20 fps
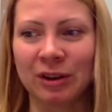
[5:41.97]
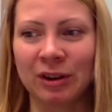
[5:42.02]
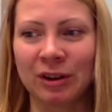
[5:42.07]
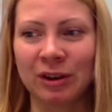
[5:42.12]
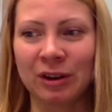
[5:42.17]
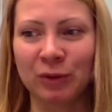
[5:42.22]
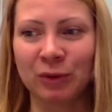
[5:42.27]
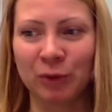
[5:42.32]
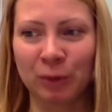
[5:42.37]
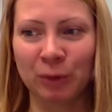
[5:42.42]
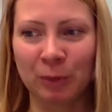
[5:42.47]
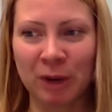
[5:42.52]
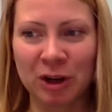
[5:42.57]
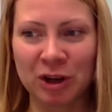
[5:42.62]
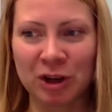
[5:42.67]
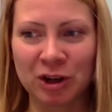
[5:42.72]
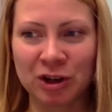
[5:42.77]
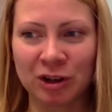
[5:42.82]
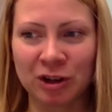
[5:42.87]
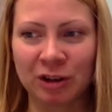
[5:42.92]

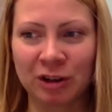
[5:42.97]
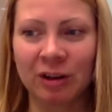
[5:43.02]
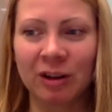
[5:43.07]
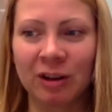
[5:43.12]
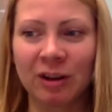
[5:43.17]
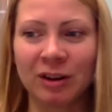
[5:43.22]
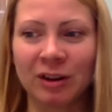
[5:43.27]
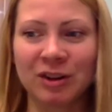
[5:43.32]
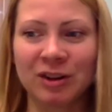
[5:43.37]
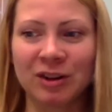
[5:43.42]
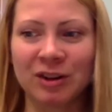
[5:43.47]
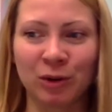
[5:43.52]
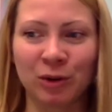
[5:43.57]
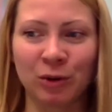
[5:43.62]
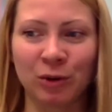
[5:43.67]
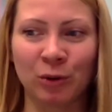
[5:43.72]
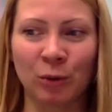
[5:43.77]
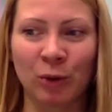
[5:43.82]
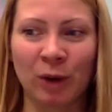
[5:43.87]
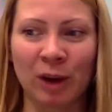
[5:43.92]
information in a
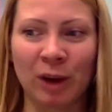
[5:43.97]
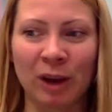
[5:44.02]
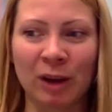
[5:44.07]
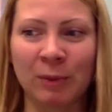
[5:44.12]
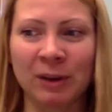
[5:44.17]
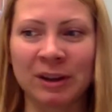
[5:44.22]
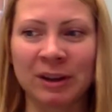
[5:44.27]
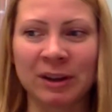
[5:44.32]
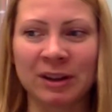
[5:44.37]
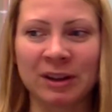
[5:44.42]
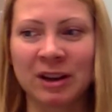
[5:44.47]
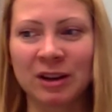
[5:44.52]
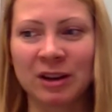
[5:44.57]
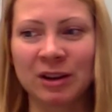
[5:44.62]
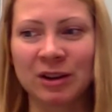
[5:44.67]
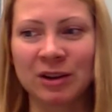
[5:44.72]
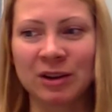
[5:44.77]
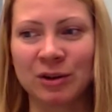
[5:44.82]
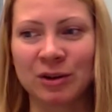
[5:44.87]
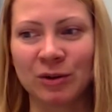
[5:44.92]
secure way, but
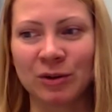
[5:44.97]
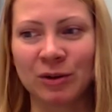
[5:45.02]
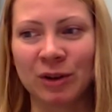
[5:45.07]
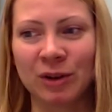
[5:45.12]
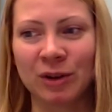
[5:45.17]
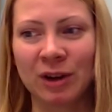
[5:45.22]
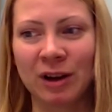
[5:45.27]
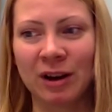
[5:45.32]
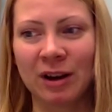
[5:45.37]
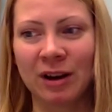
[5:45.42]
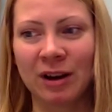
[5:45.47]
to